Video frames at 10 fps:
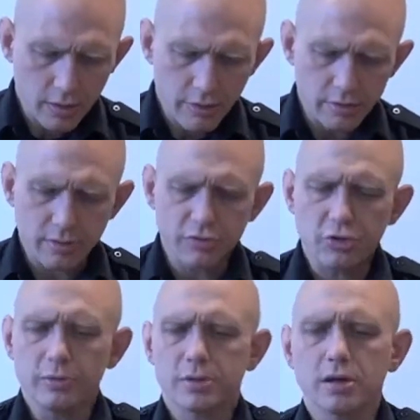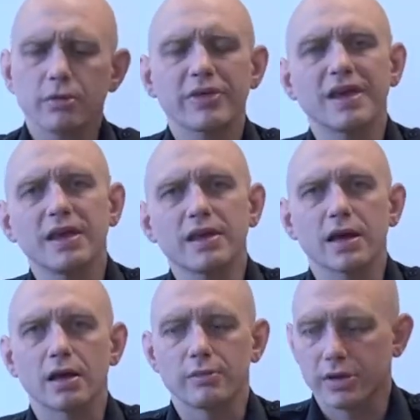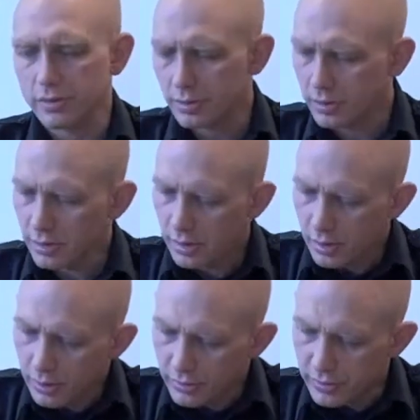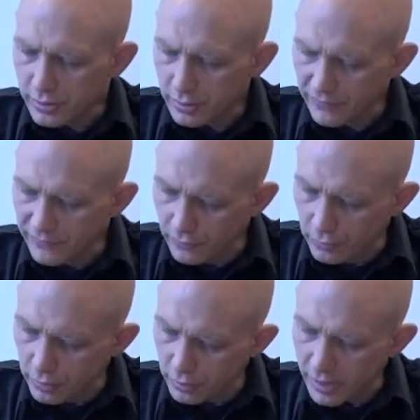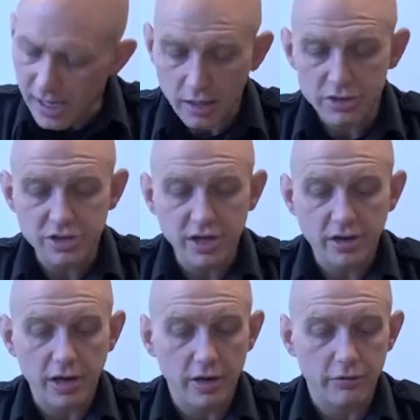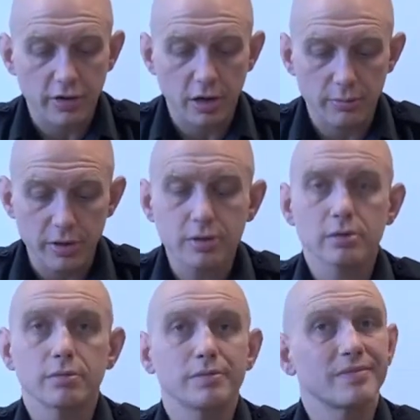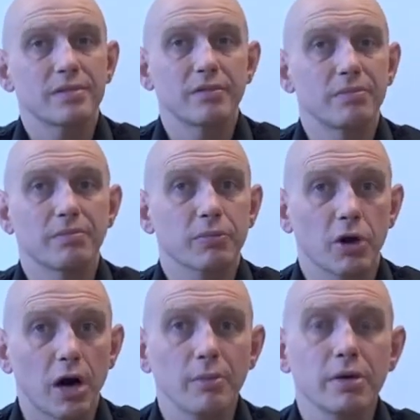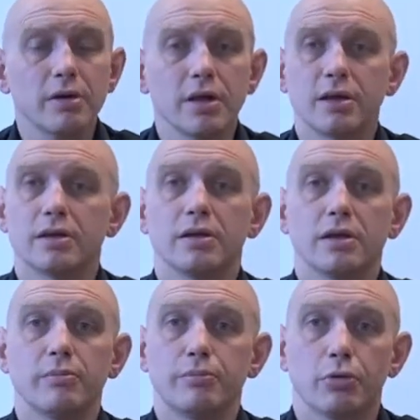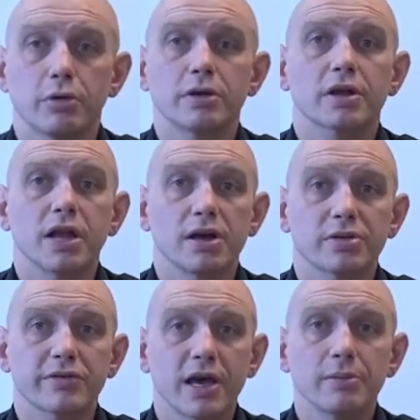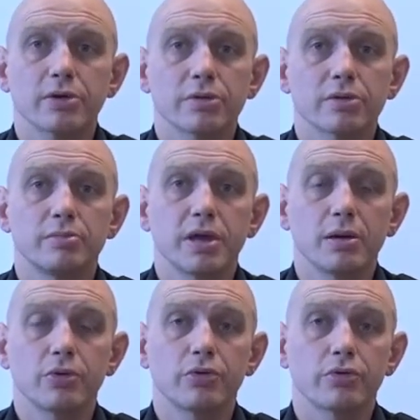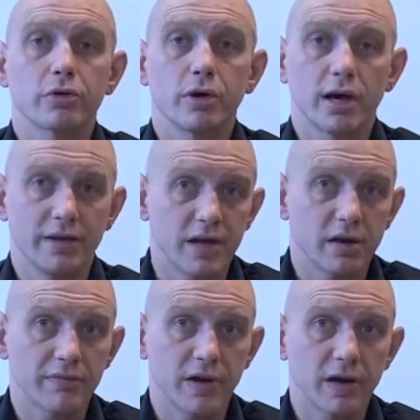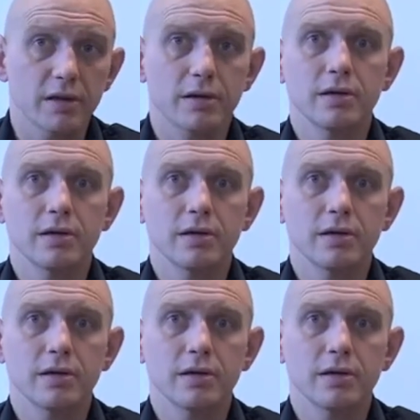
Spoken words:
there's some tubes here with heating elements. These are for halogenated hydrocarbons. It's a common and an important class of chemicals to be able to identify,